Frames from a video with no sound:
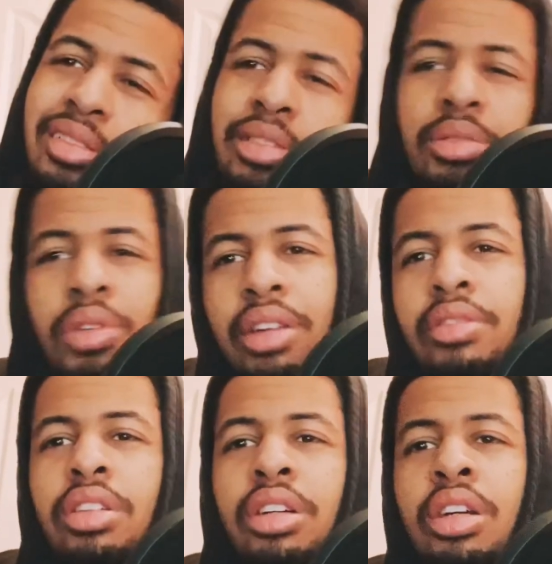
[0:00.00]

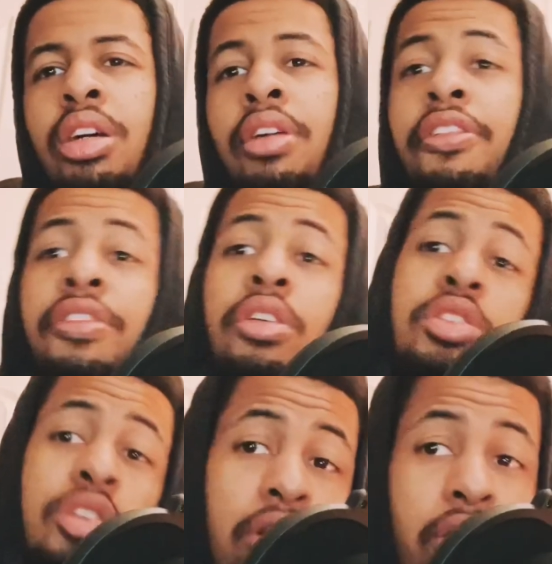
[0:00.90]
whatever. Phil
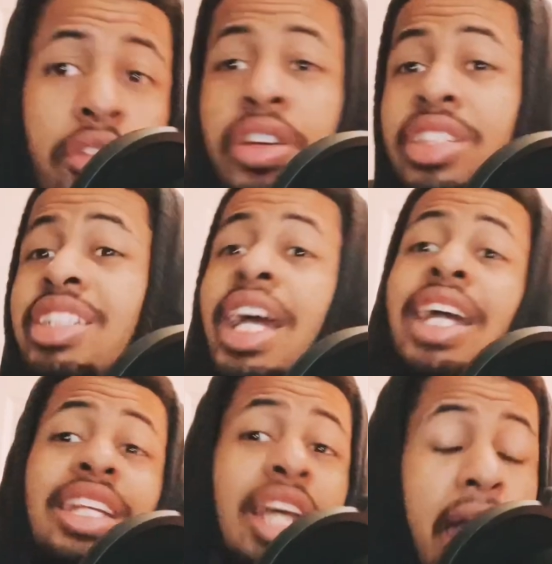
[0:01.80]
Jerkovich,
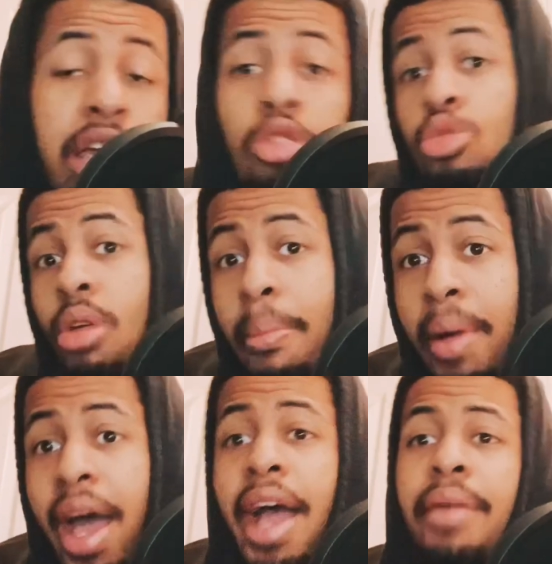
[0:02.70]
Jayden Daniels went
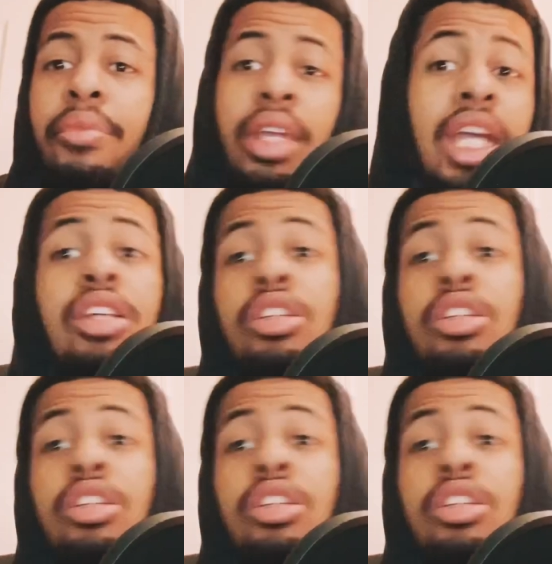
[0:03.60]
back. Keaton